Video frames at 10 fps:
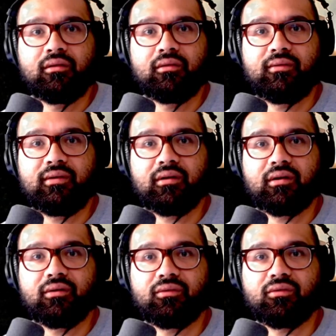seeker
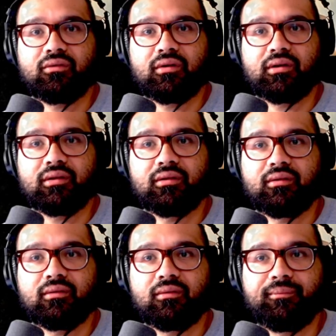arrows will start,
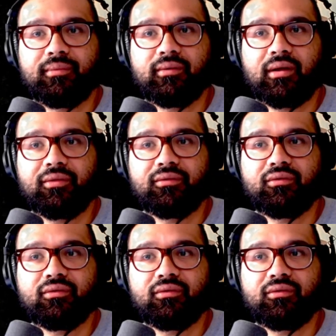but rather than